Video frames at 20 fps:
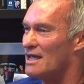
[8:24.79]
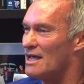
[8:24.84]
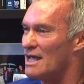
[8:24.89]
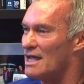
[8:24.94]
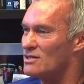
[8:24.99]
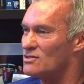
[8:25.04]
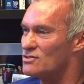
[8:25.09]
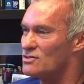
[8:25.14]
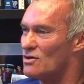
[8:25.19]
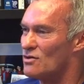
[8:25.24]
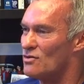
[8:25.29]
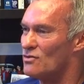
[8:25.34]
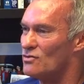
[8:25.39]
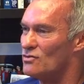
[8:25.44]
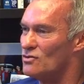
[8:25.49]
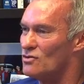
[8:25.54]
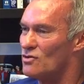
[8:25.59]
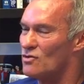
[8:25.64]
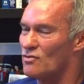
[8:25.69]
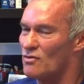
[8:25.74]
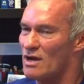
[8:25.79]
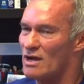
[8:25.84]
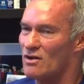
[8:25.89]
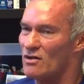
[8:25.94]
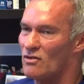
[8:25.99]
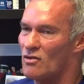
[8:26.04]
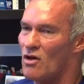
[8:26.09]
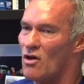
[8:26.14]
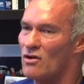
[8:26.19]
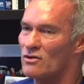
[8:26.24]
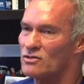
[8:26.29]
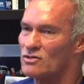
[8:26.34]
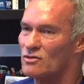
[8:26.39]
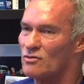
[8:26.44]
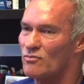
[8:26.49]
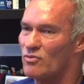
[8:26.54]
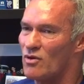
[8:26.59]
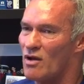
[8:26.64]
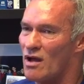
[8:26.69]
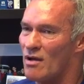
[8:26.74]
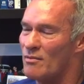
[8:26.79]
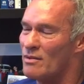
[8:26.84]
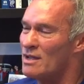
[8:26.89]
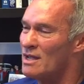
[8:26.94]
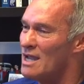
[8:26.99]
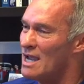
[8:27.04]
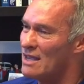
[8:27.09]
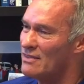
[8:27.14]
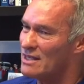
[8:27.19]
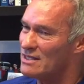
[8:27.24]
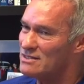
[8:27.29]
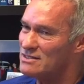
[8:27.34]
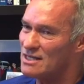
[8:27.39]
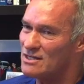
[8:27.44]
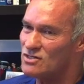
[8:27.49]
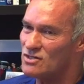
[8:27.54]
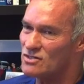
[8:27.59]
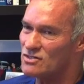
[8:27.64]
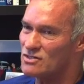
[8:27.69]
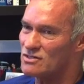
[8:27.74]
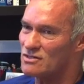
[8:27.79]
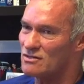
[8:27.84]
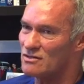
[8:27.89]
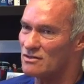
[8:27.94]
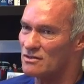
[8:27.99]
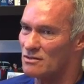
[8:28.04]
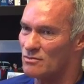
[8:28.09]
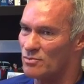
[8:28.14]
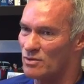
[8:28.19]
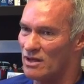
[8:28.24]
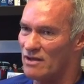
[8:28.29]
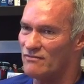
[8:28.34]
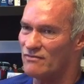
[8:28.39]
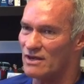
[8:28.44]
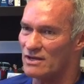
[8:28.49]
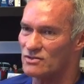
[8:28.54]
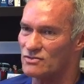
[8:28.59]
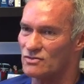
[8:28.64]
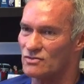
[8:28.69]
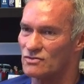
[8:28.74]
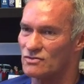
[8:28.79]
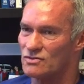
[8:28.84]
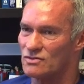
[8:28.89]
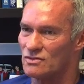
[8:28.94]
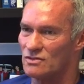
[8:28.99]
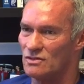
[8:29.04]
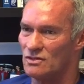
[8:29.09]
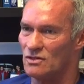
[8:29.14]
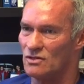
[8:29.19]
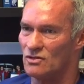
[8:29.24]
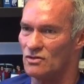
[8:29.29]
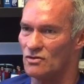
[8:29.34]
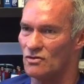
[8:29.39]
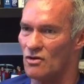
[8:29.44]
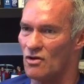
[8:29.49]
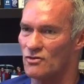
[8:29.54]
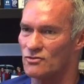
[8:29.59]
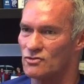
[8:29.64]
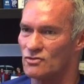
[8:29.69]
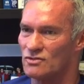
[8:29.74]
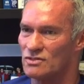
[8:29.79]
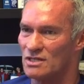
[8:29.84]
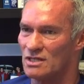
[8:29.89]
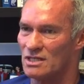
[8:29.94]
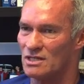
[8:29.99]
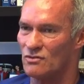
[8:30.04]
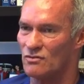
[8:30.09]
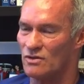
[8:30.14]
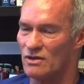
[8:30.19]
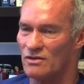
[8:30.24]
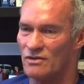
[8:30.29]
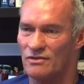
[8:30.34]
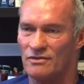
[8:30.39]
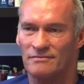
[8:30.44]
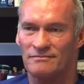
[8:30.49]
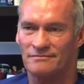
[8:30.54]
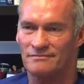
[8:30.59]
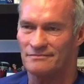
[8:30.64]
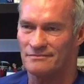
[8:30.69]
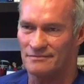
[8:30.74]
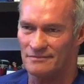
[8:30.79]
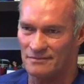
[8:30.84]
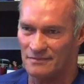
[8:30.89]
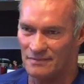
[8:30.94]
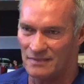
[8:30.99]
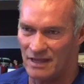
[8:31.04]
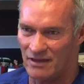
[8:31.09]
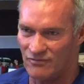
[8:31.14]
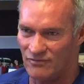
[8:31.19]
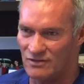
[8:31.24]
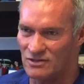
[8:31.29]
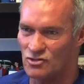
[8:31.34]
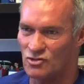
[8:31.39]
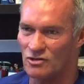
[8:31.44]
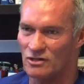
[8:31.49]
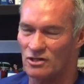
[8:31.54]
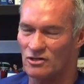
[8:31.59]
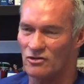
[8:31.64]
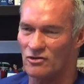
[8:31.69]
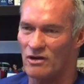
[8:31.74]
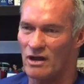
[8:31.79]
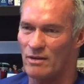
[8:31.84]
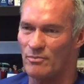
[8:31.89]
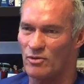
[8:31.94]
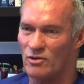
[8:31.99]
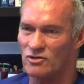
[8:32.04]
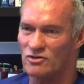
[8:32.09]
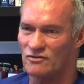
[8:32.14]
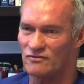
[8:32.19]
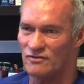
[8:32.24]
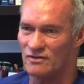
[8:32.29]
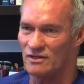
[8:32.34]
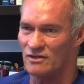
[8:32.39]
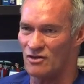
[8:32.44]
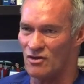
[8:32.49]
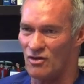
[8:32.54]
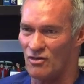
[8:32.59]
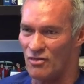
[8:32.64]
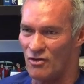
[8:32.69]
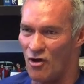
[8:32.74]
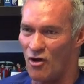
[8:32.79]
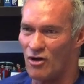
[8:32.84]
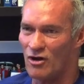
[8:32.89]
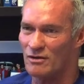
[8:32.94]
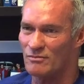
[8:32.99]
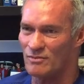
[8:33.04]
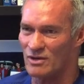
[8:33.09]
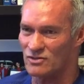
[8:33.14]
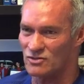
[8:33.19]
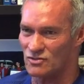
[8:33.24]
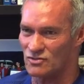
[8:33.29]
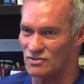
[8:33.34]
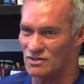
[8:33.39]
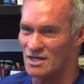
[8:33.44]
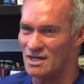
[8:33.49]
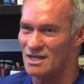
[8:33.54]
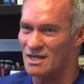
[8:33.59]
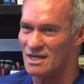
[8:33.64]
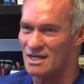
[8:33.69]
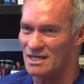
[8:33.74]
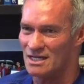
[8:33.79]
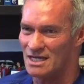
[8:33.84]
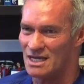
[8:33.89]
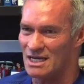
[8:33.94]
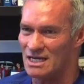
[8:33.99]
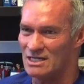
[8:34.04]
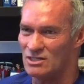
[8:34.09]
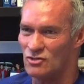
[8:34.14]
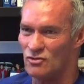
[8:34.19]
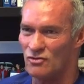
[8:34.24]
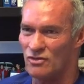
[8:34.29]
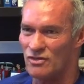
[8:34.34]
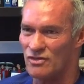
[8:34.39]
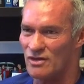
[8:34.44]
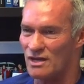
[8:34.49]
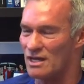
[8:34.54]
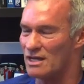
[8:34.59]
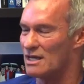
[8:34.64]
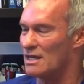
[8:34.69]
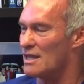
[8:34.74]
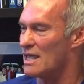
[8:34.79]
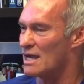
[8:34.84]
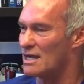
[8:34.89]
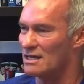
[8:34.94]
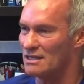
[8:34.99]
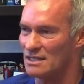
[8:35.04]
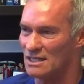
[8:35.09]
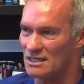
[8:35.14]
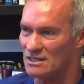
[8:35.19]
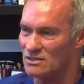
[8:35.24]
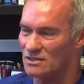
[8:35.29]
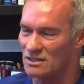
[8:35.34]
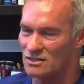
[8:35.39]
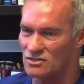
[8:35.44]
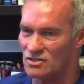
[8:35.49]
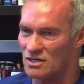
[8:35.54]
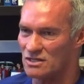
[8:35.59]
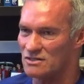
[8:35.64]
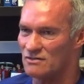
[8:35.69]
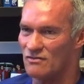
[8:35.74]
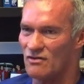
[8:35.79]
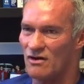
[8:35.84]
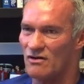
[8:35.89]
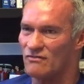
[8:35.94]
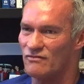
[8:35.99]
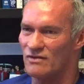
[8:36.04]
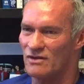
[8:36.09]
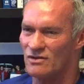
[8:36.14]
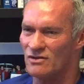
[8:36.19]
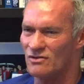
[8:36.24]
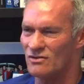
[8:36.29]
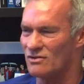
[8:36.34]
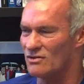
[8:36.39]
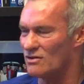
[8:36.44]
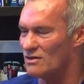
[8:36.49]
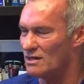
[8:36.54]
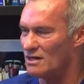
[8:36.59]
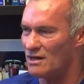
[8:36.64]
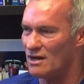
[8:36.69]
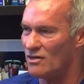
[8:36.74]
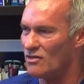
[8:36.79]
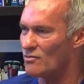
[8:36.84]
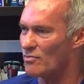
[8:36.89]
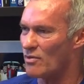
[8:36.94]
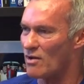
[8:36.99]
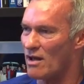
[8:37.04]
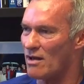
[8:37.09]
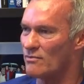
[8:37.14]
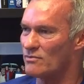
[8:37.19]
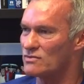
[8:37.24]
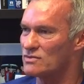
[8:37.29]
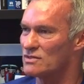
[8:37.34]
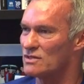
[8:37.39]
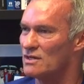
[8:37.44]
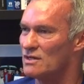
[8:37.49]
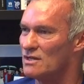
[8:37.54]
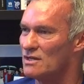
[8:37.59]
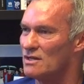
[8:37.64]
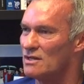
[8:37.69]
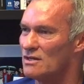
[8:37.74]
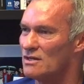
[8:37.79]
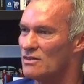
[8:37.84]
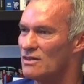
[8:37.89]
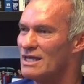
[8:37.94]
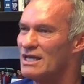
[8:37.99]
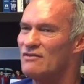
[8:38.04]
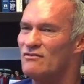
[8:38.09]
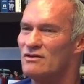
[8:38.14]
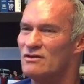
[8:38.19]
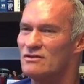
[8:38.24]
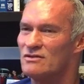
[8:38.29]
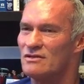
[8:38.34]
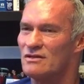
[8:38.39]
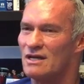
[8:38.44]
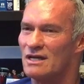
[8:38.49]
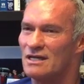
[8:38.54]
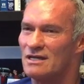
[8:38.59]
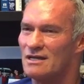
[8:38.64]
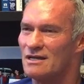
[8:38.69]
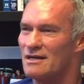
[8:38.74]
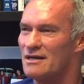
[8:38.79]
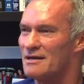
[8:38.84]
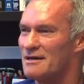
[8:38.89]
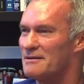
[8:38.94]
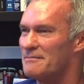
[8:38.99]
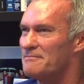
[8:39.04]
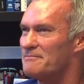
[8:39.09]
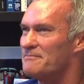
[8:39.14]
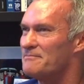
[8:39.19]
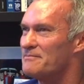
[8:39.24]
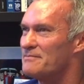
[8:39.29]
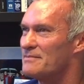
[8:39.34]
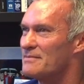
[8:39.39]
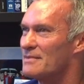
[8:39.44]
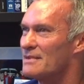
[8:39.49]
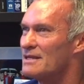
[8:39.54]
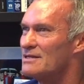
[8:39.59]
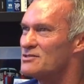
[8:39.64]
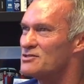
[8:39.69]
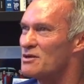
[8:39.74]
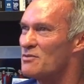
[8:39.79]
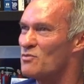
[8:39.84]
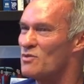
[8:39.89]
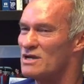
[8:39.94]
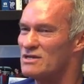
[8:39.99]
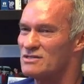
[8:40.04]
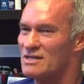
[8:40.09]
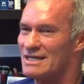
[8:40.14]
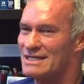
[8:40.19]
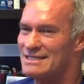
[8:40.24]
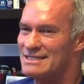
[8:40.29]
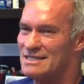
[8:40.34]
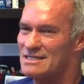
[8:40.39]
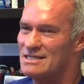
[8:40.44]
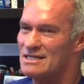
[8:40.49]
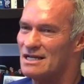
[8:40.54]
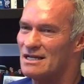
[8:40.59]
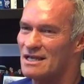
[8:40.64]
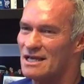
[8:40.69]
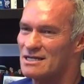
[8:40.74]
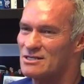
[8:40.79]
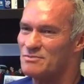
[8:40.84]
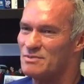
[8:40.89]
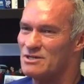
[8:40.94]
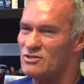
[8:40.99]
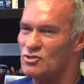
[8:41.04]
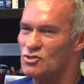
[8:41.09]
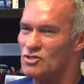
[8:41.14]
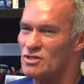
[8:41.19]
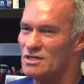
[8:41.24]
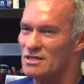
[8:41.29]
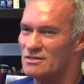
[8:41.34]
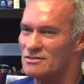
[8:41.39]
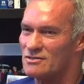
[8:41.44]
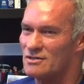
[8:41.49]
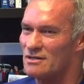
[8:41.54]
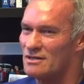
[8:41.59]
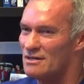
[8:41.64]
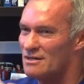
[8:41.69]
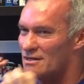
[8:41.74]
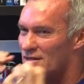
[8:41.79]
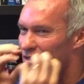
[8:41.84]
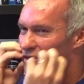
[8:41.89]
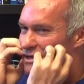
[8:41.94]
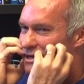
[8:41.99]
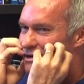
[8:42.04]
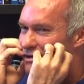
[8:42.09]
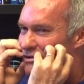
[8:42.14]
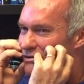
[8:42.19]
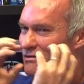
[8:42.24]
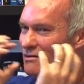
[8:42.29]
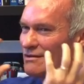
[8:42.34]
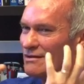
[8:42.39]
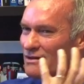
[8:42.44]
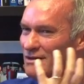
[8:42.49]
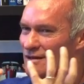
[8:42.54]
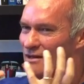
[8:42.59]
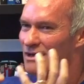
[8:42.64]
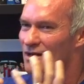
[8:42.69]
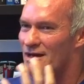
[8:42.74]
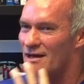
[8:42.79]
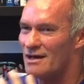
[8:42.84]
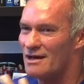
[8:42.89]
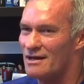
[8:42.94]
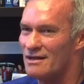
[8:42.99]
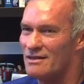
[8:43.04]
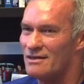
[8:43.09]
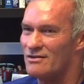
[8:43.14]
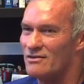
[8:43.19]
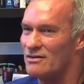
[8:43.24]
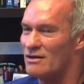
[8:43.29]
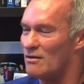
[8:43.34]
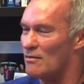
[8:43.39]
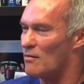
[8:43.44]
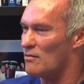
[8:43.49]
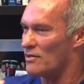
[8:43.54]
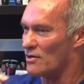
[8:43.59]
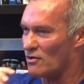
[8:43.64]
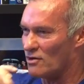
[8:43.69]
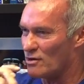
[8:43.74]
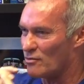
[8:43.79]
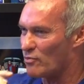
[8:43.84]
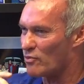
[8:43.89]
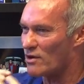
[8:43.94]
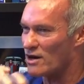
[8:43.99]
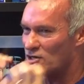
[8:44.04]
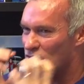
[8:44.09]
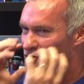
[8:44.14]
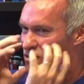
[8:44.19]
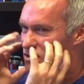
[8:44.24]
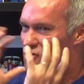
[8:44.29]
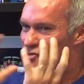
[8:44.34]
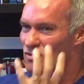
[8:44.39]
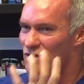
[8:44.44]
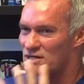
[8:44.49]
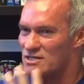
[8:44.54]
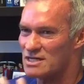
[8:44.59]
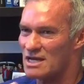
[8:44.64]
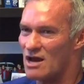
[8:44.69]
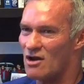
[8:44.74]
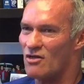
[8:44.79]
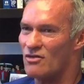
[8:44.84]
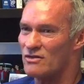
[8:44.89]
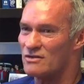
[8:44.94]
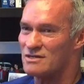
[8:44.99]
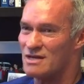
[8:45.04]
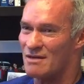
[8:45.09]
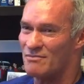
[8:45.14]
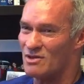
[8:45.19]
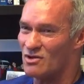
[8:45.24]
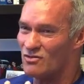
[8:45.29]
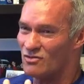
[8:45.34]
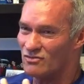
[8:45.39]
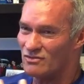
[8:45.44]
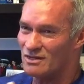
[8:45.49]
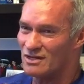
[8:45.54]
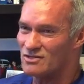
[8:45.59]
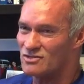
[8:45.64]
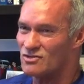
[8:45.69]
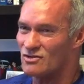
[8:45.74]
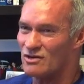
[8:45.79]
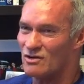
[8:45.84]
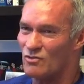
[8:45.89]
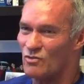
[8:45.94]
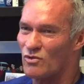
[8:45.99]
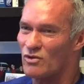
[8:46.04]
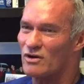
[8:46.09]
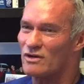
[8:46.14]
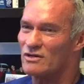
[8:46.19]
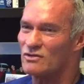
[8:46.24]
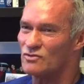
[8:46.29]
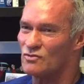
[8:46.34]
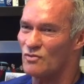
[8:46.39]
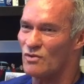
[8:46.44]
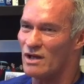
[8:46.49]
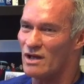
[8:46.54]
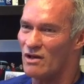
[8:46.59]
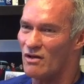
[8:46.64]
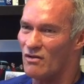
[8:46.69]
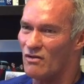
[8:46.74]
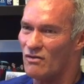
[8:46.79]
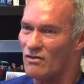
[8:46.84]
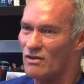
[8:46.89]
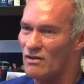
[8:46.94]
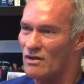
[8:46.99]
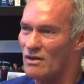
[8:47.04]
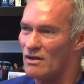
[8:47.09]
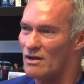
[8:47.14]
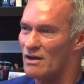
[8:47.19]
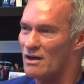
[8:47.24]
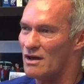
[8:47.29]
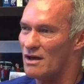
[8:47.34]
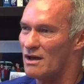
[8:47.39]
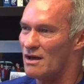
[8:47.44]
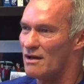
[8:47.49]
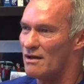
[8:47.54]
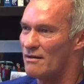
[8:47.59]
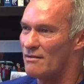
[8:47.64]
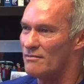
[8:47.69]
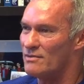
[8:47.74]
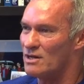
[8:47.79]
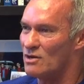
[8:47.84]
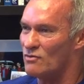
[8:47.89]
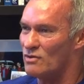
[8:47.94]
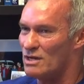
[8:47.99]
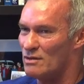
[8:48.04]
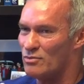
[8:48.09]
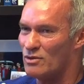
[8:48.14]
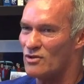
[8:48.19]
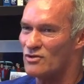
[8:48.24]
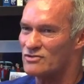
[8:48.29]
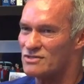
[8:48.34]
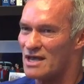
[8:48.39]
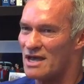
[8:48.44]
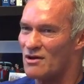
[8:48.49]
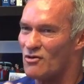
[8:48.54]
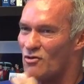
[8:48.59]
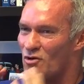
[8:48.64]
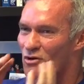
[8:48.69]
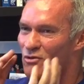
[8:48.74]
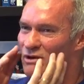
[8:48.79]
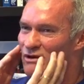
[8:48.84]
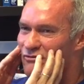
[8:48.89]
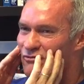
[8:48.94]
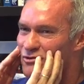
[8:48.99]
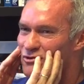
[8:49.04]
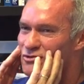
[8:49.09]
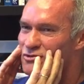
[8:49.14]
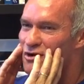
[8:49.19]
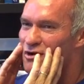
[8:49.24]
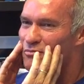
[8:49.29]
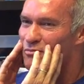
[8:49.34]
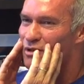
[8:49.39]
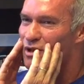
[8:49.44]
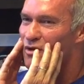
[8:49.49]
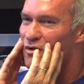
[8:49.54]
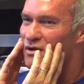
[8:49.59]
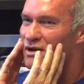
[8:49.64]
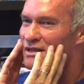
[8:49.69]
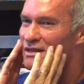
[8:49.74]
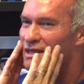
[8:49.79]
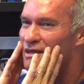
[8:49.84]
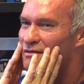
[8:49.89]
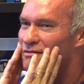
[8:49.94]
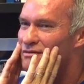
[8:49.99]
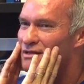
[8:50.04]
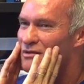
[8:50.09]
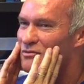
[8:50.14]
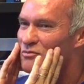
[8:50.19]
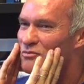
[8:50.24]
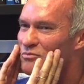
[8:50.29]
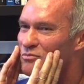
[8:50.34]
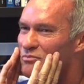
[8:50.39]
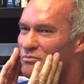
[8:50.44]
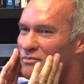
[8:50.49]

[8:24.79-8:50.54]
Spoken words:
And so you create a long-term problem. And that's not just the blood vessels. You know, you're also dealing with left ventricular hypertrophy, the heart muscles getting too thick, and that can lead to congestive heart failure and other problems. Think of it as like, in some ways, like Dizzy Gillespie's cheeks. You know, they're under pressure and stretched out all the time. They don't necessarily work as well. You know, when he blows that horn, when he first started blowing it, they